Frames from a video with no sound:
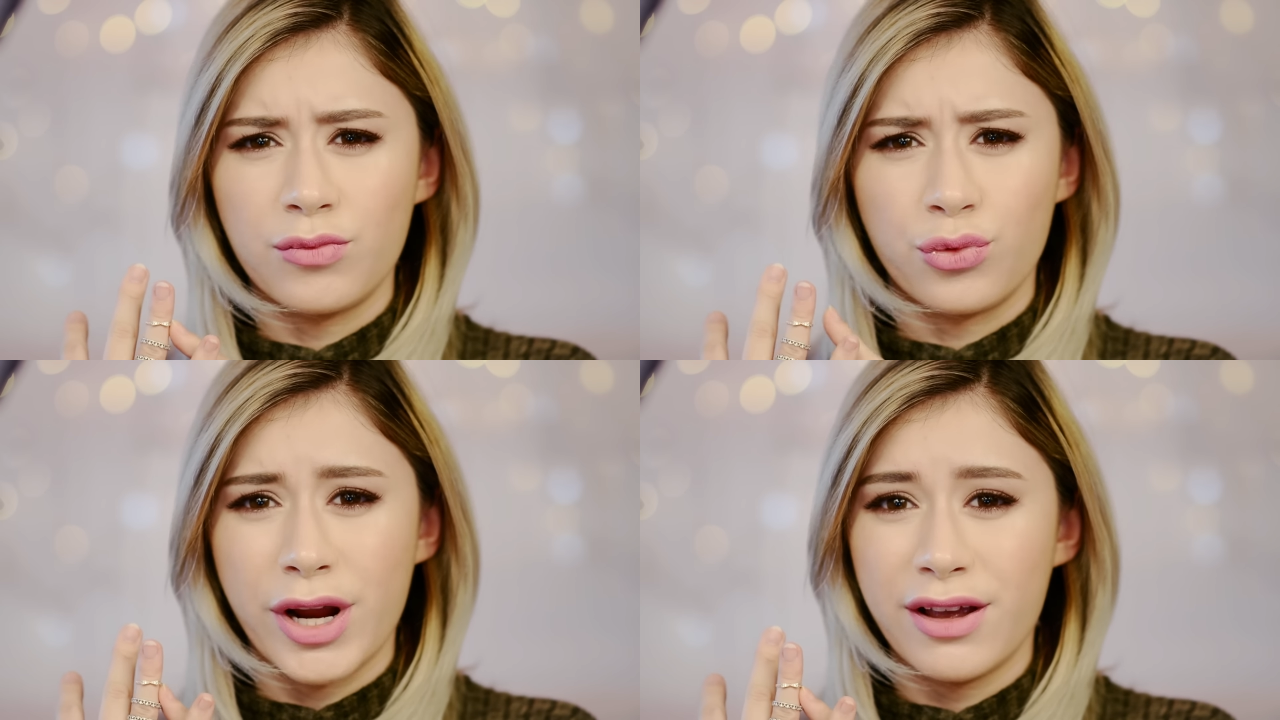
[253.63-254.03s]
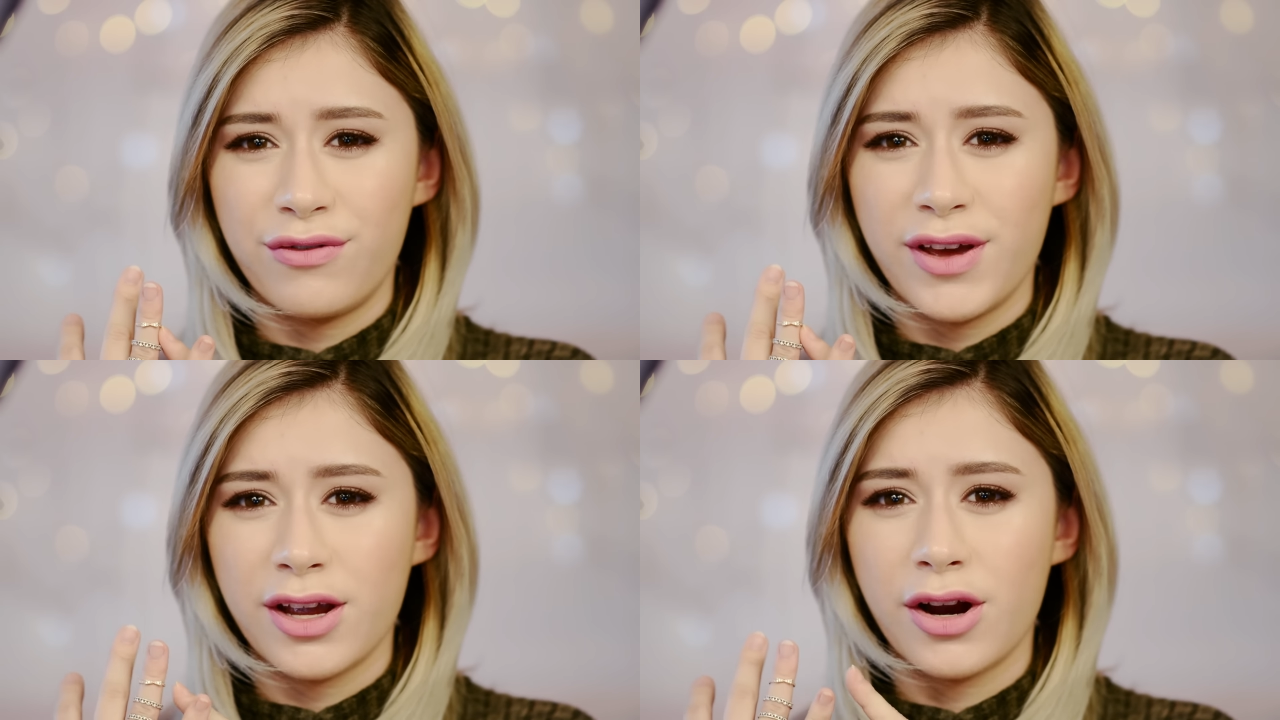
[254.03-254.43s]
ring
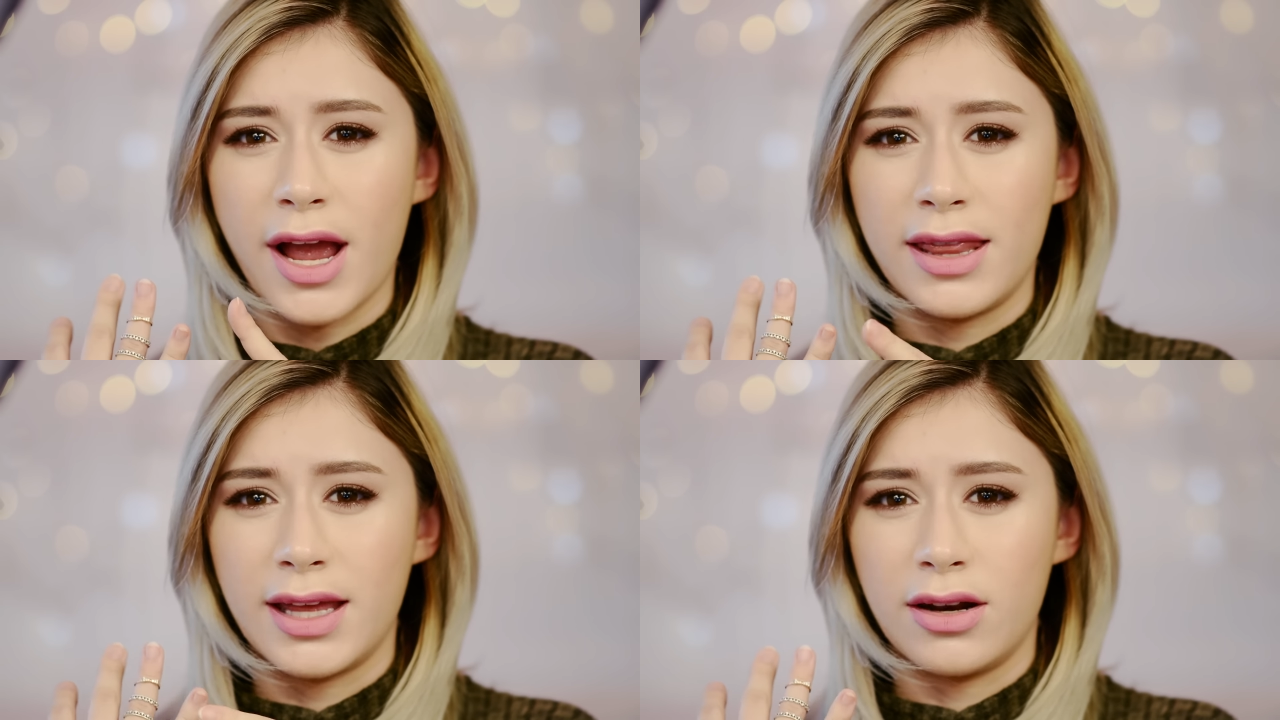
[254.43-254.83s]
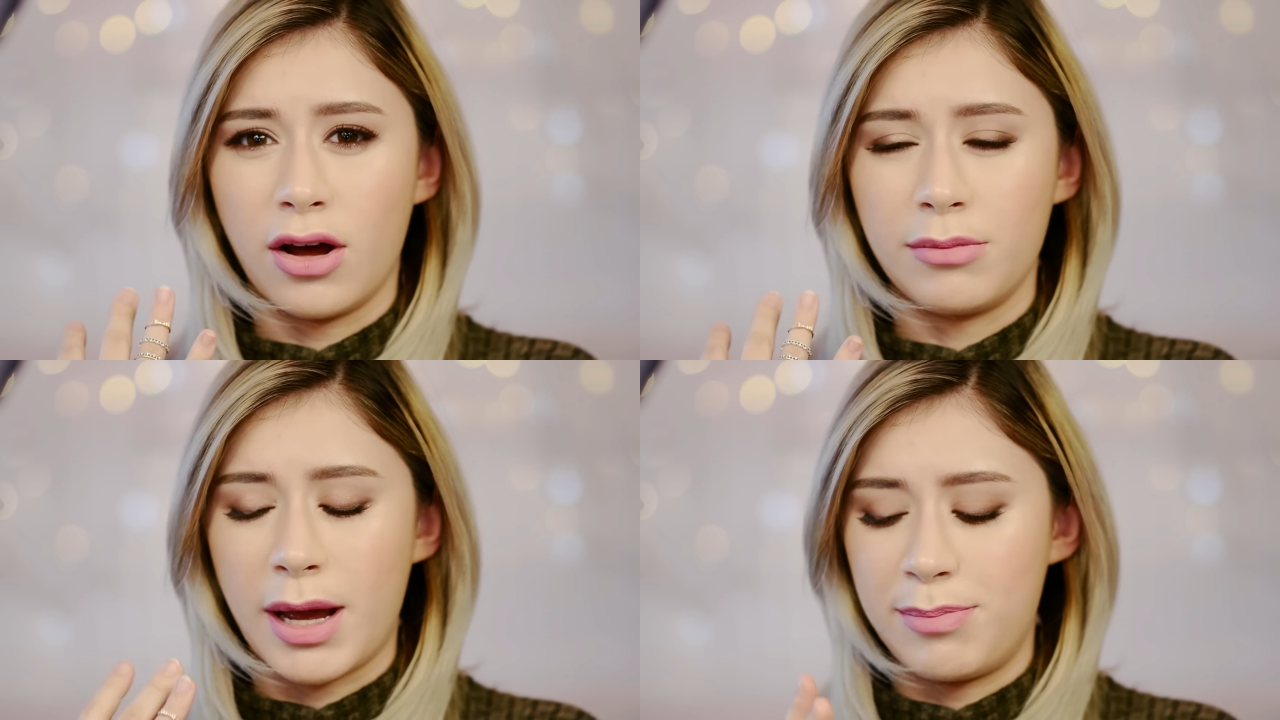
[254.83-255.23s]
finger and then
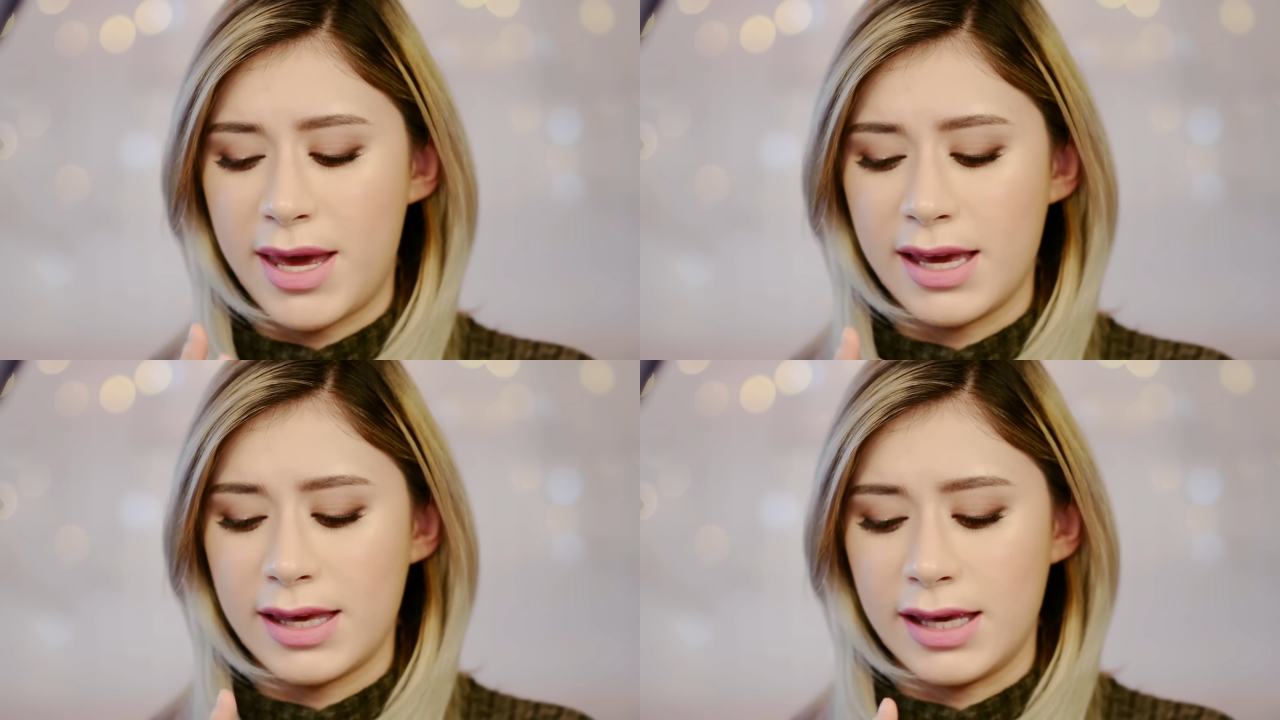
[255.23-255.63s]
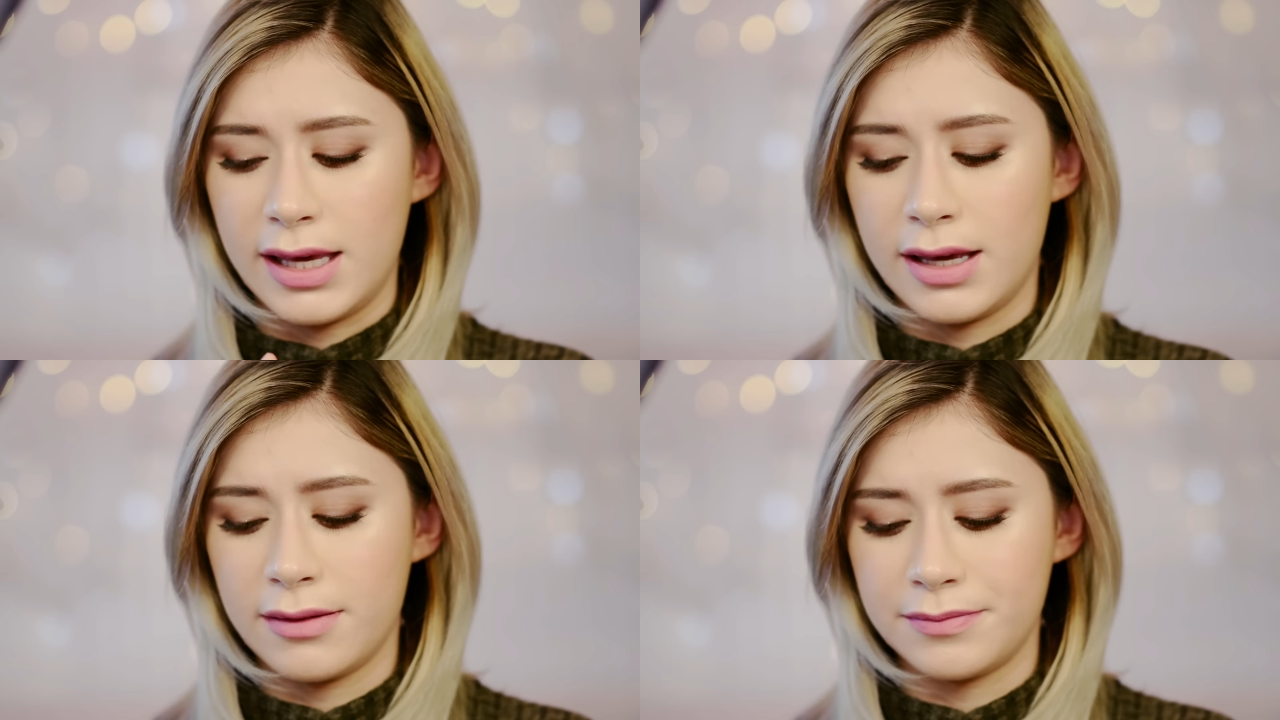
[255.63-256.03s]
on my
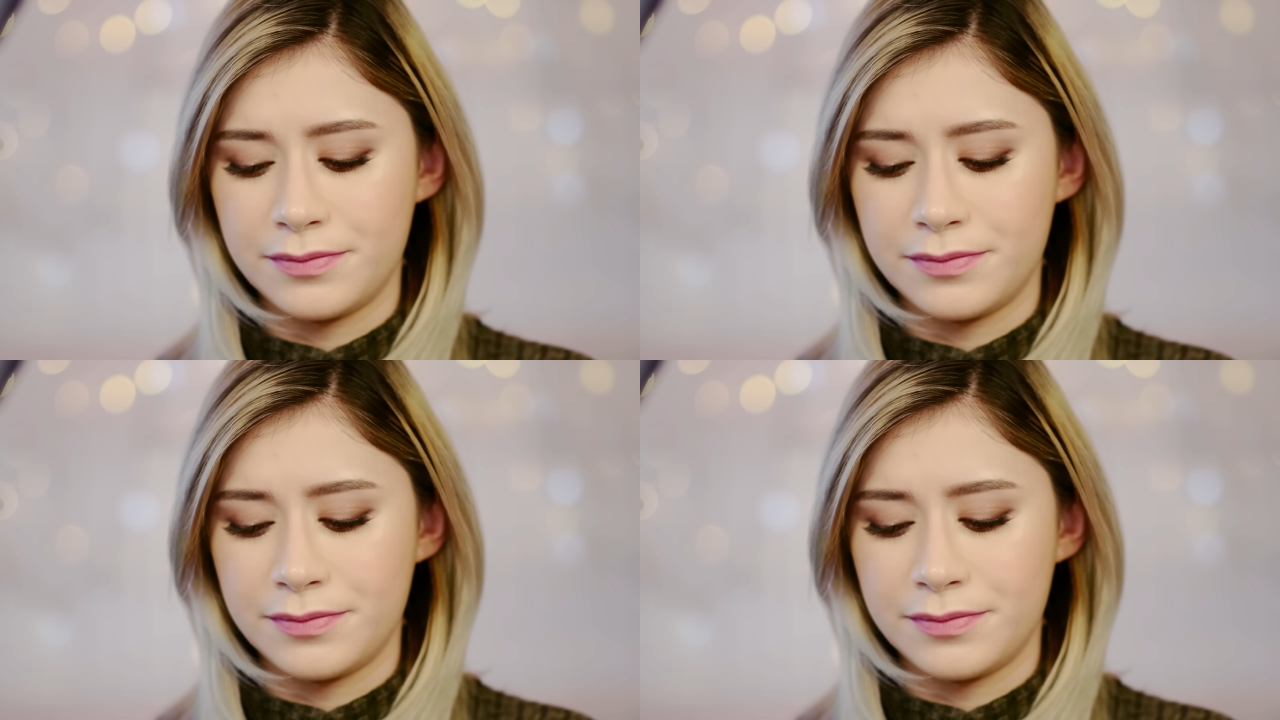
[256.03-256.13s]
pinky.